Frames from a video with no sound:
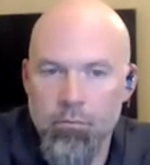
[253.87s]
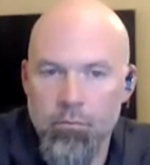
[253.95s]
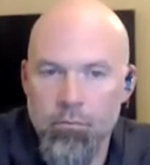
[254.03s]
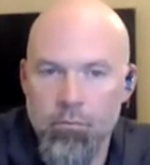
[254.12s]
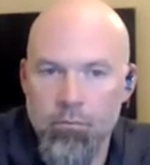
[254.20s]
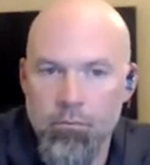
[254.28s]

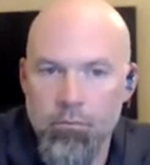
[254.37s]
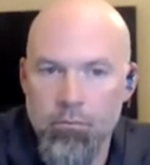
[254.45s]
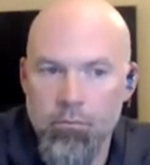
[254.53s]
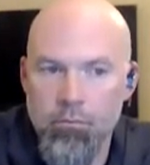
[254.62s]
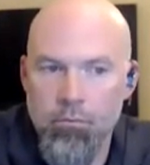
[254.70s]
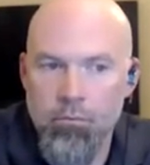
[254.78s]

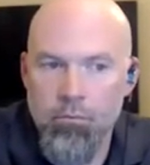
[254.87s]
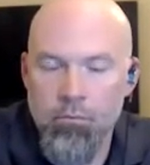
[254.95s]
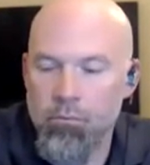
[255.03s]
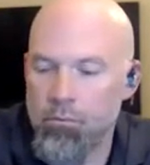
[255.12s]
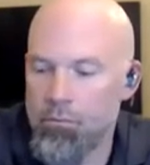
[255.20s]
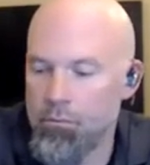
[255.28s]

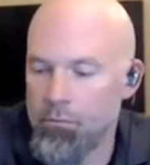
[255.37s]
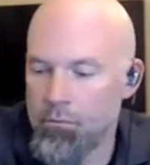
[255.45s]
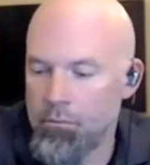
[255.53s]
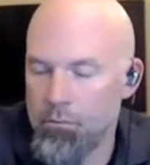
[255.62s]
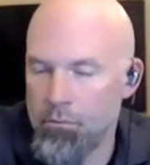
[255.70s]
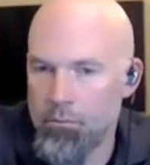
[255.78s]

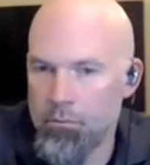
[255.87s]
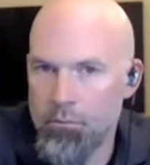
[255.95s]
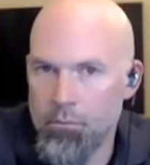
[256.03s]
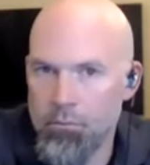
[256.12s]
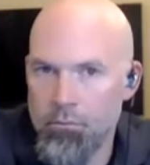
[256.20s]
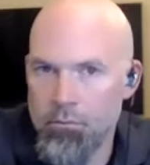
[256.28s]

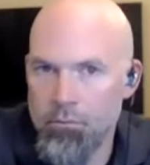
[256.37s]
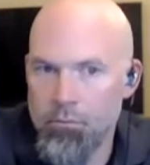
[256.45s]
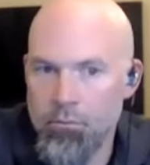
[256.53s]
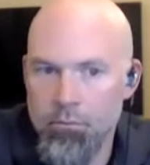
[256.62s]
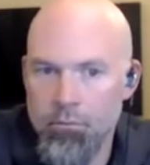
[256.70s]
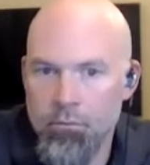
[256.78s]

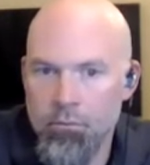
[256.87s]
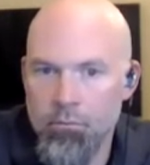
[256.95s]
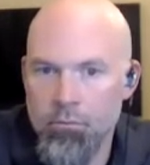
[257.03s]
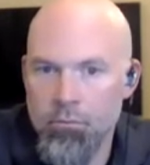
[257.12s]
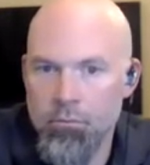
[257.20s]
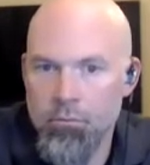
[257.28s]

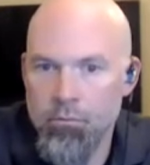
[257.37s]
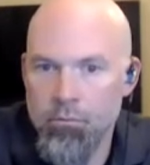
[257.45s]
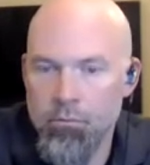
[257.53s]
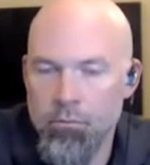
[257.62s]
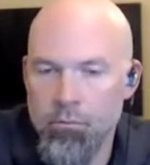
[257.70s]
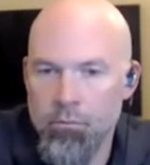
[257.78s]

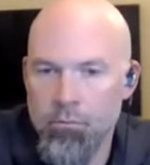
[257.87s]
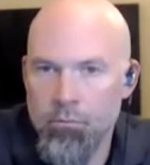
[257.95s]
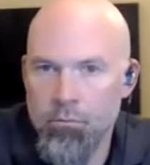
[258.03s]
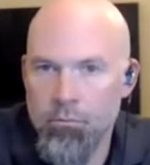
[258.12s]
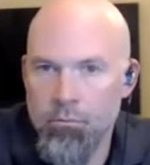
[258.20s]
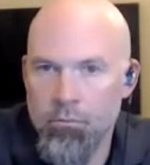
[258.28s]

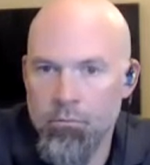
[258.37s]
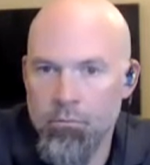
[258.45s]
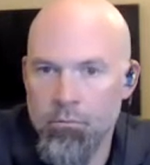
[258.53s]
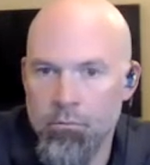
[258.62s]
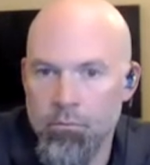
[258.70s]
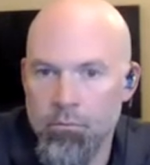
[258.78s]

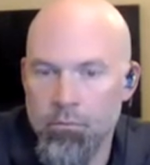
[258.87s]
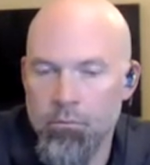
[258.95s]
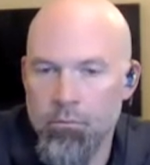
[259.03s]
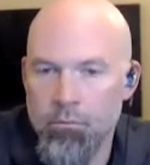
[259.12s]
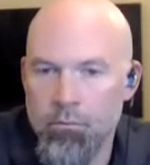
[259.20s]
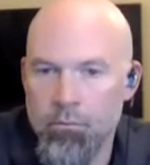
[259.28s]

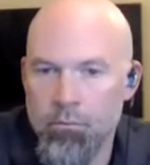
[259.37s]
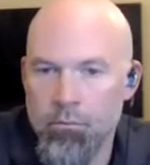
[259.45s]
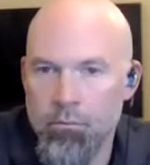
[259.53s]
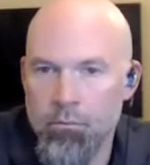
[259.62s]
(silent)